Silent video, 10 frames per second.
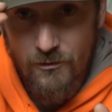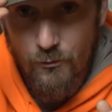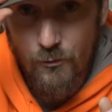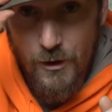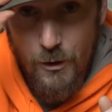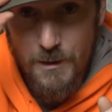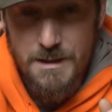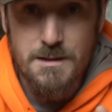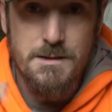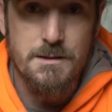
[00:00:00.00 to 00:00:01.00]
It's very
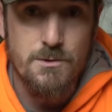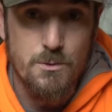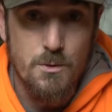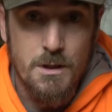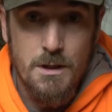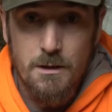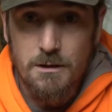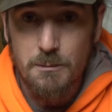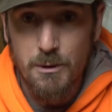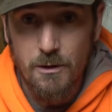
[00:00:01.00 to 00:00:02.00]
easy to
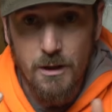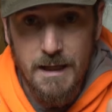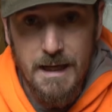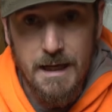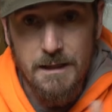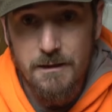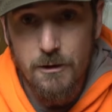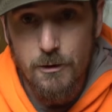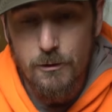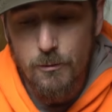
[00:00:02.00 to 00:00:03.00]
clip it on a hat and
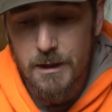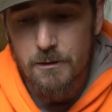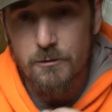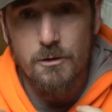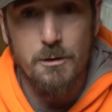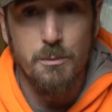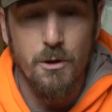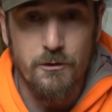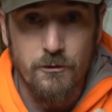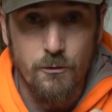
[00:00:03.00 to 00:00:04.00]
carry it around, clip it
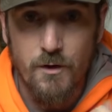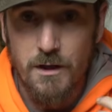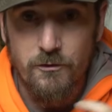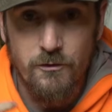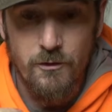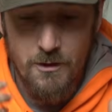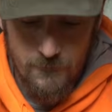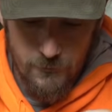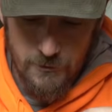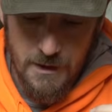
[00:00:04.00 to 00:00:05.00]
onto your vest
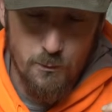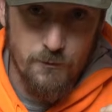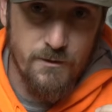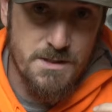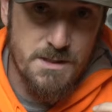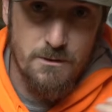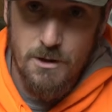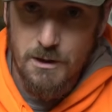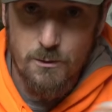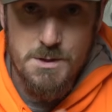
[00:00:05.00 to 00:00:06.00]
for a downward facing
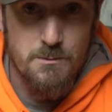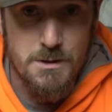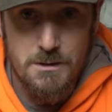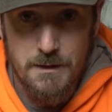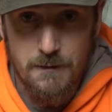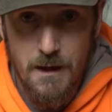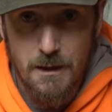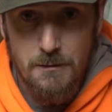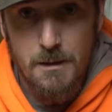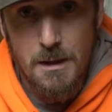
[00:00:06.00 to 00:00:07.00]
light or something like
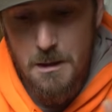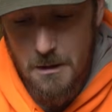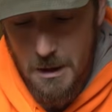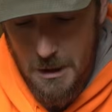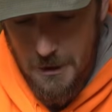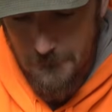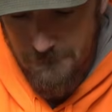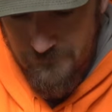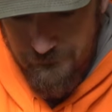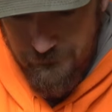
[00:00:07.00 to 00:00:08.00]
that.
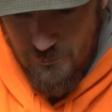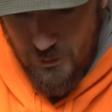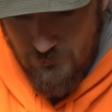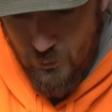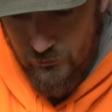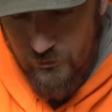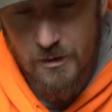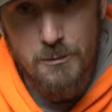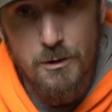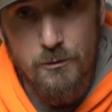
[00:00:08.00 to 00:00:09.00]
But mostly
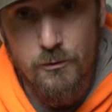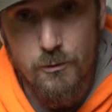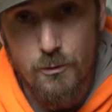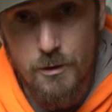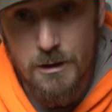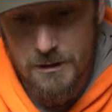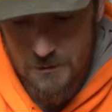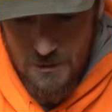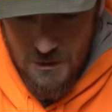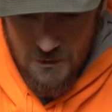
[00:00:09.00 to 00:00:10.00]
I'm here to
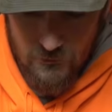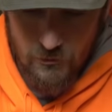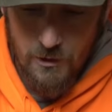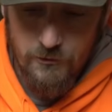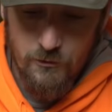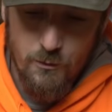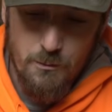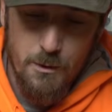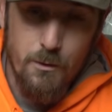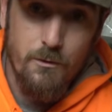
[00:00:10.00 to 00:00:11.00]
talk to you
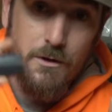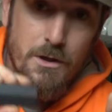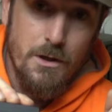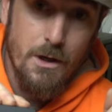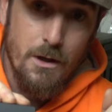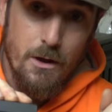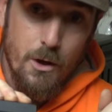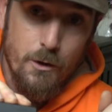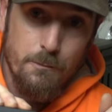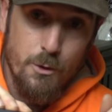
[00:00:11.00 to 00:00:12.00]
about the
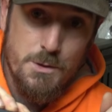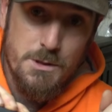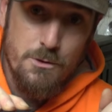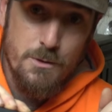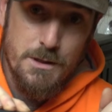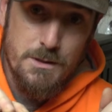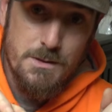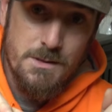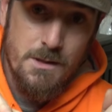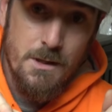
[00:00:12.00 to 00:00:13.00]
ArkPro
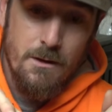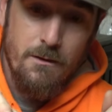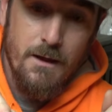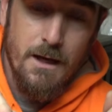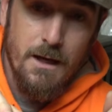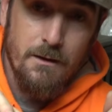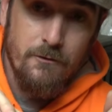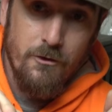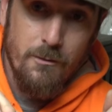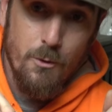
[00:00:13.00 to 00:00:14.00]
series that
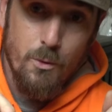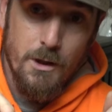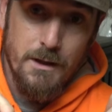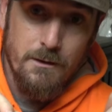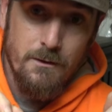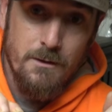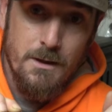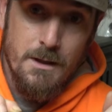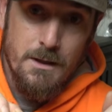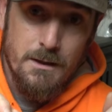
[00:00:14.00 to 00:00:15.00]
Olight
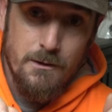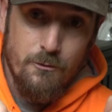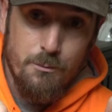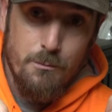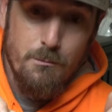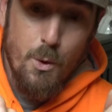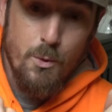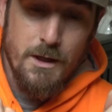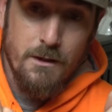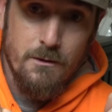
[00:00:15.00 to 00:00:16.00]
is
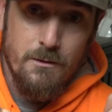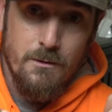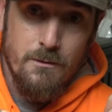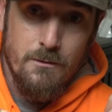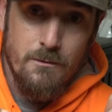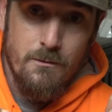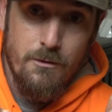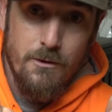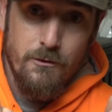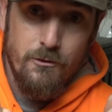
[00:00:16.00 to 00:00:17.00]
promoting
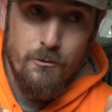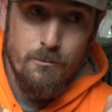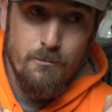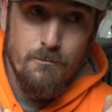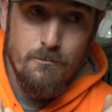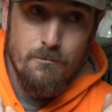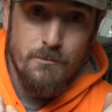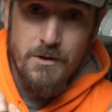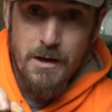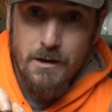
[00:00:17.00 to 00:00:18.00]
this
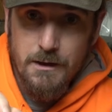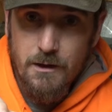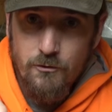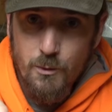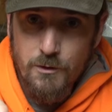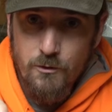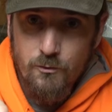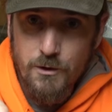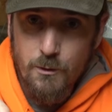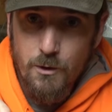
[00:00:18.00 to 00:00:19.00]
day, I guess, when this
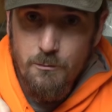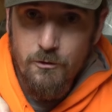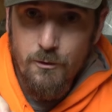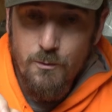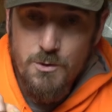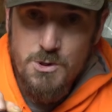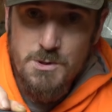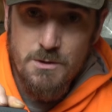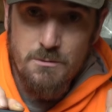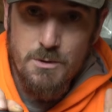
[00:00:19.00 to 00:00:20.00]
video comes out, which is
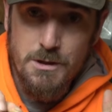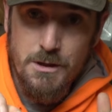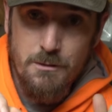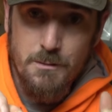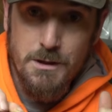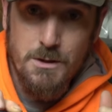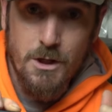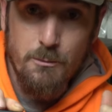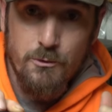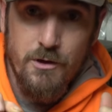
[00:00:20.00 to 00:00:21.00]
going to be in a
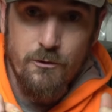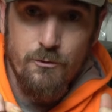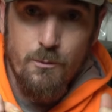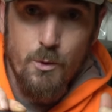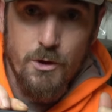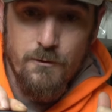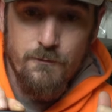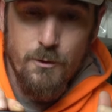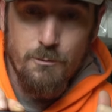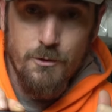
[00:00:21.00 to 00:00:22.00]
couple days from when I
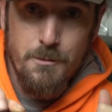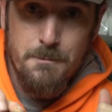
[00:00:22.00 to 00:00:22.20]
filmed it.